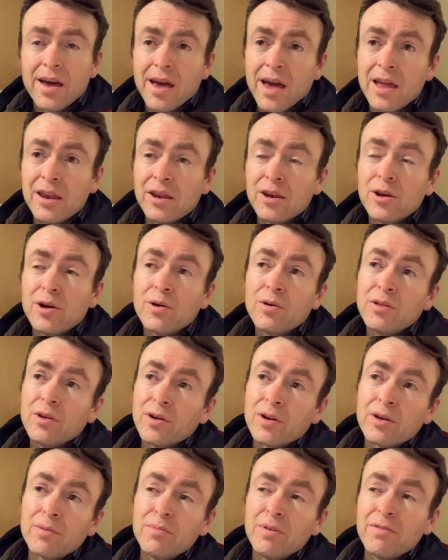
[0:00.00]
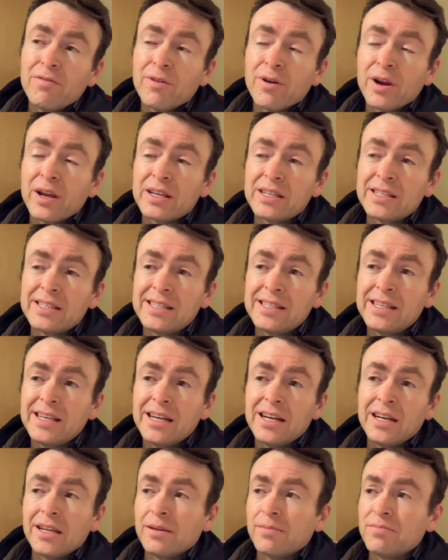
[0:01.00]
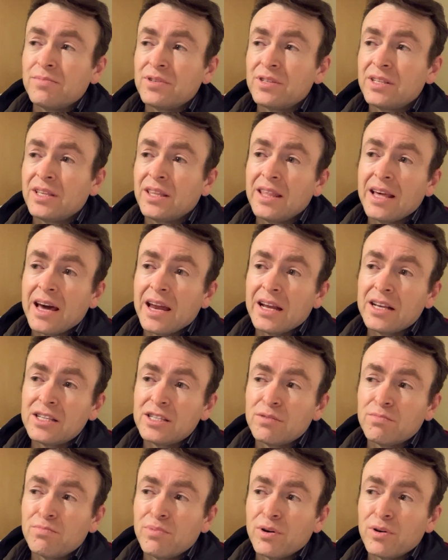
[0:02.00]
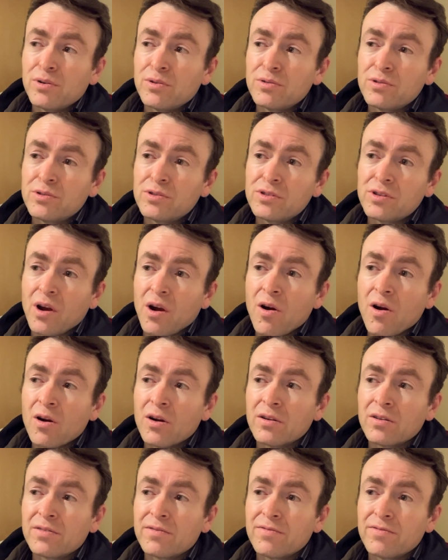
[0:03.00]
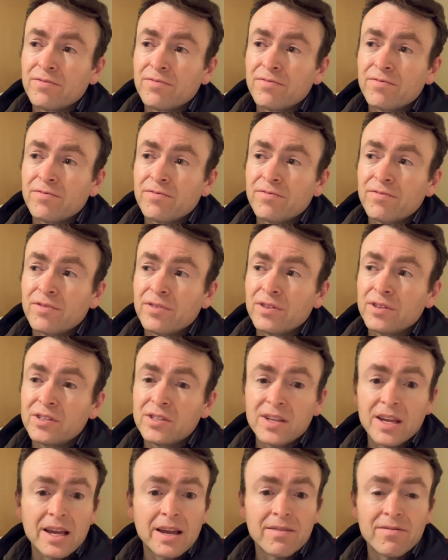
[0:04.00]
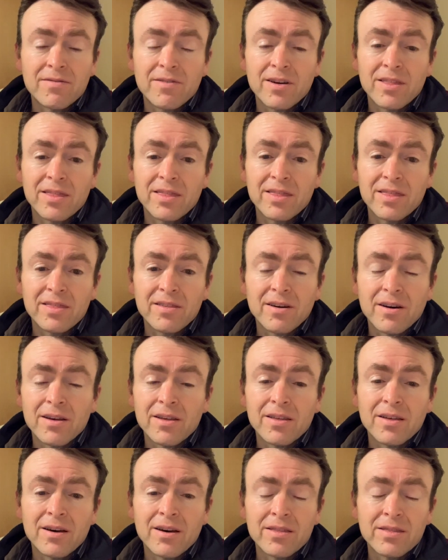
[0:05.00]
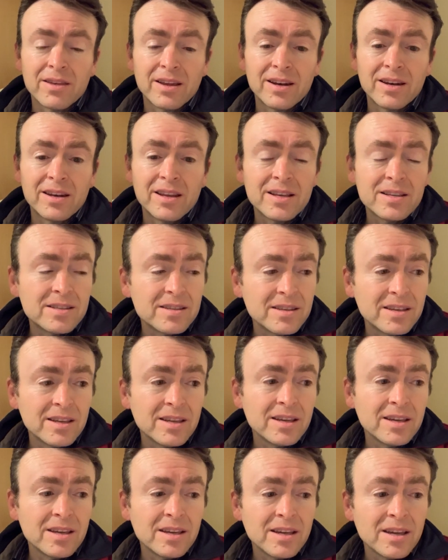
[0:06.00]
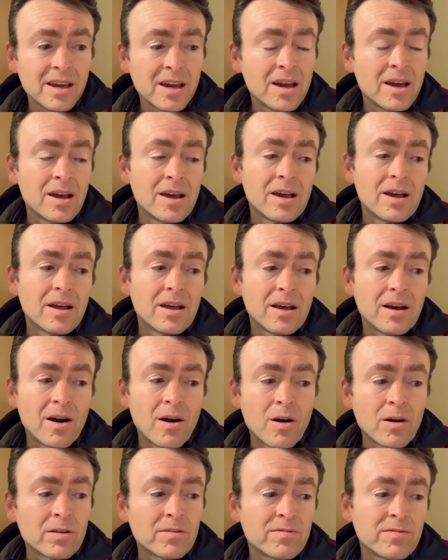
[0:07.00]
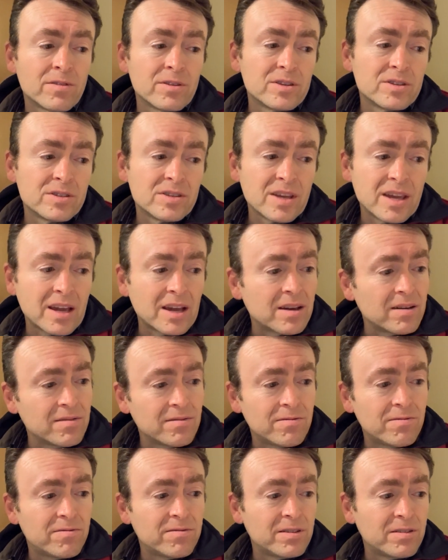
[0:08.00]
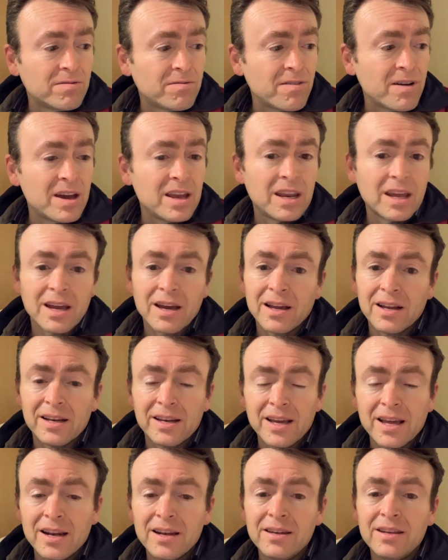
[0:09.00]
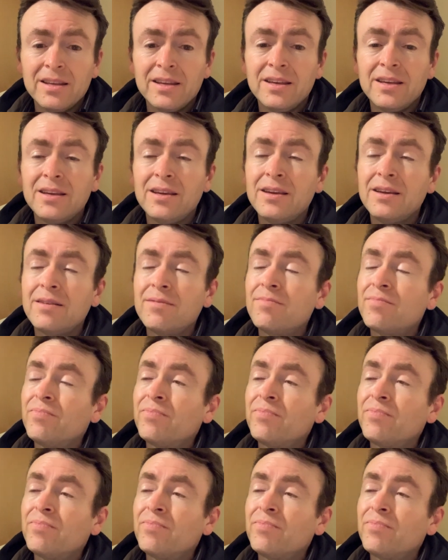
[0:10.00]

And there could be various synonyms to that, I suppose. Art for the sake of authenticity, art for the sake of defining identity.